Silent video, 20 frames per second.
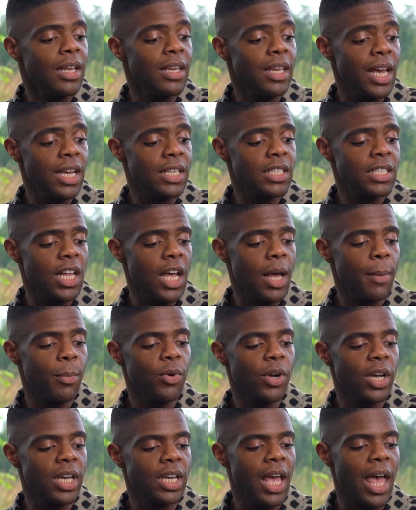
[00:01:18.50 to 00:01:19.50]
Next up,
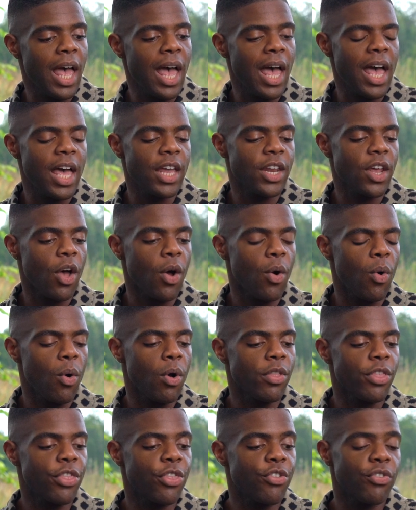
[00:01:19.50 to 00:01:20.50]
we're going to add
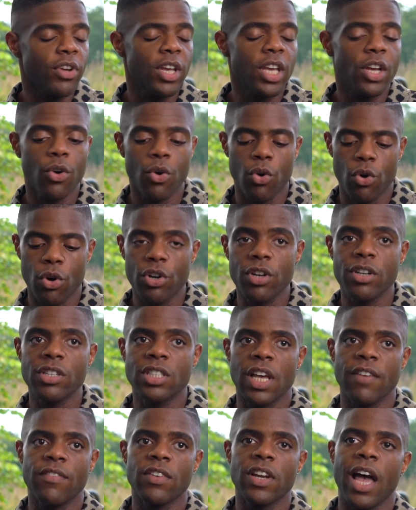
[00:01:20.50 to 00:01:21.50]

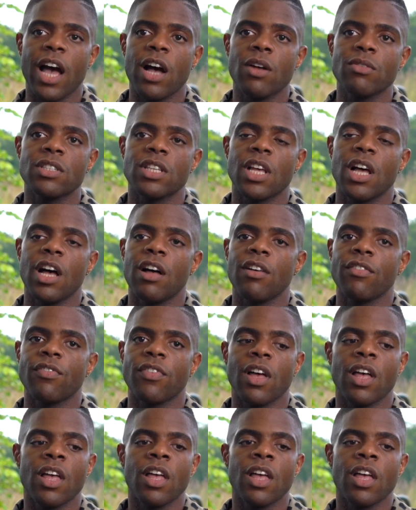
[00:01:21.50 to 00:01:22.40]
3/4 ounce of